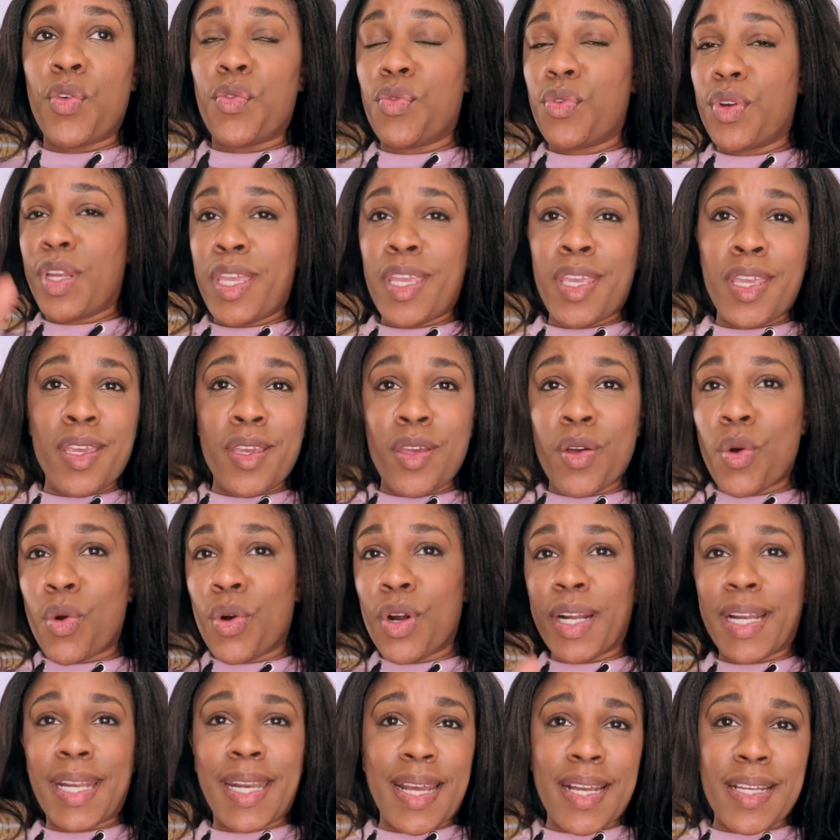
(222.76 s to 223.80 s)

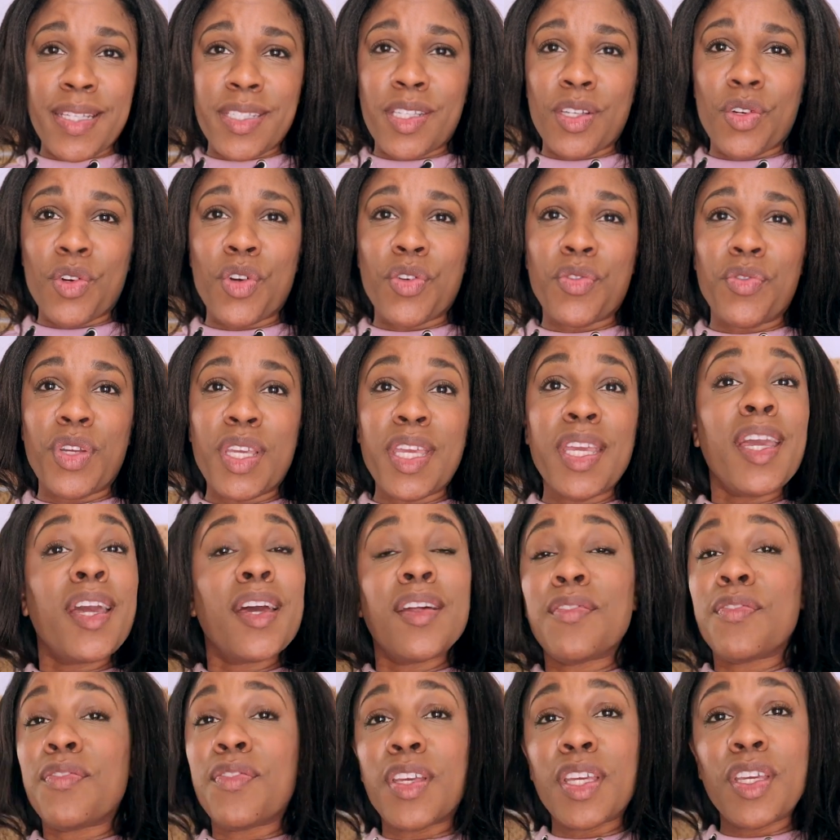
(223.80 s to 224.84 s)
reorganizing or
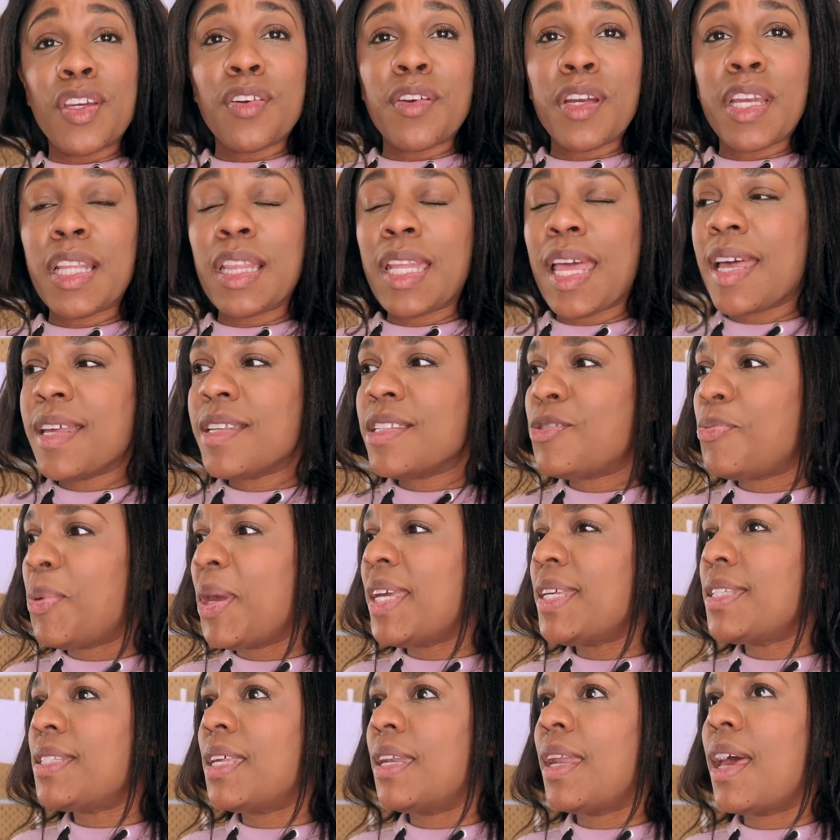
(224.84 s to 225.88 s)
reconfiguring that
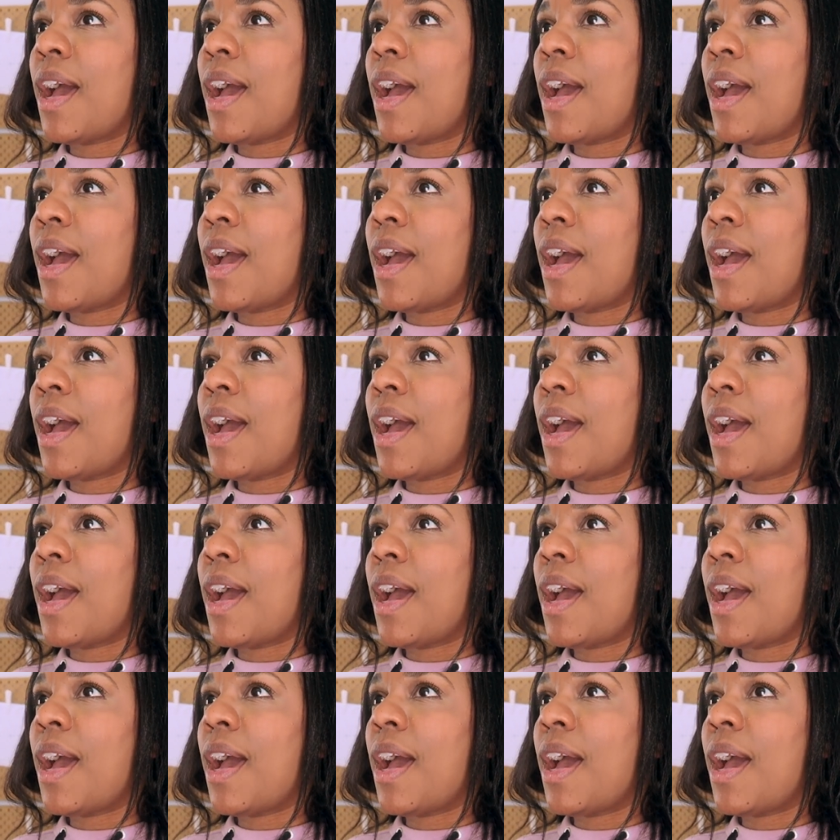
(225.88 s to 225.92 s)
space.